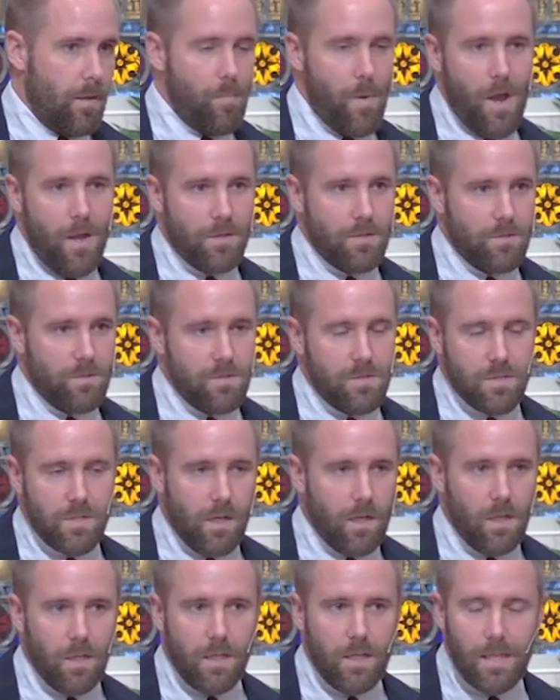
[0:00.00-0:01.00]
Like that
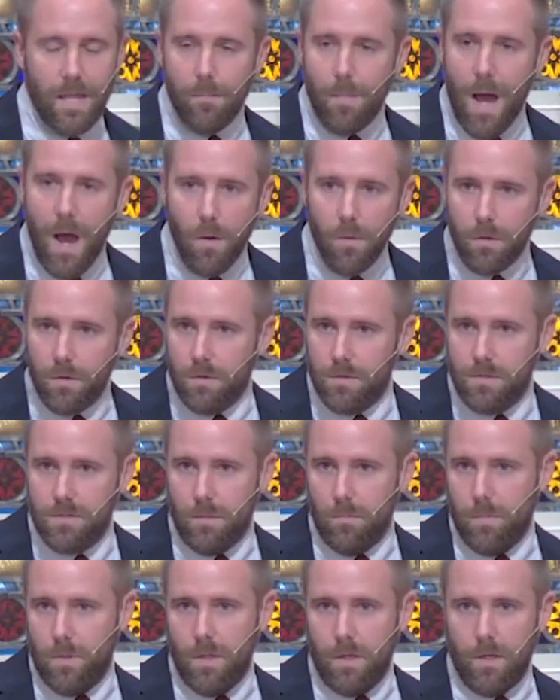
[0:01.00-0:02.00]
pastor's singling them out
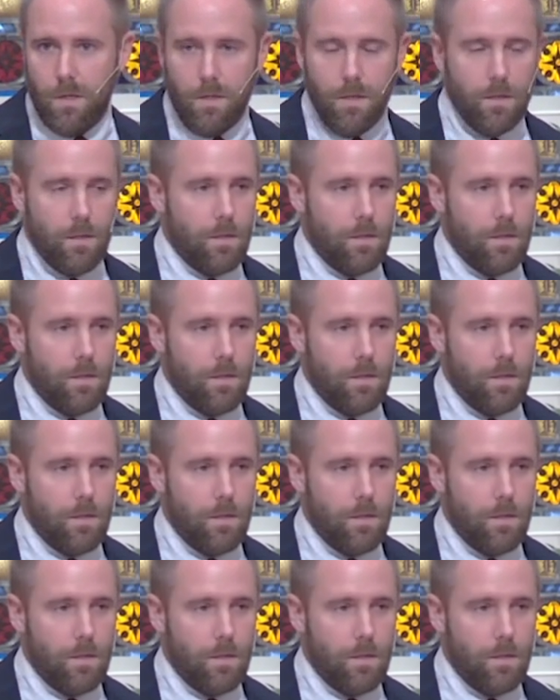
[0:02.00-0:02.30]
or something.